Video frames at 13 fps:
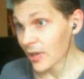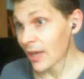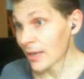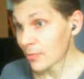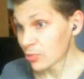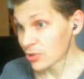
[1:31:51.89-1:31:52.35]

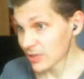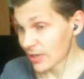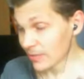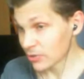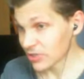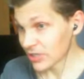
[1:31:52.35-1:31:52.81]
and which
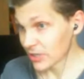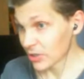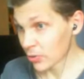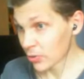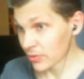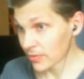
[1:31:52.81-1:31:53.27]
they are
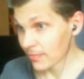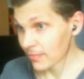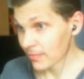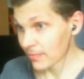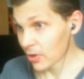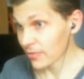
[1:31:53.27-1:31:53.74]
projecting onto the
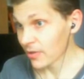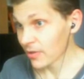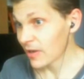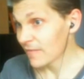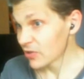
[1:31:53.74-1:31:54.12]
boss.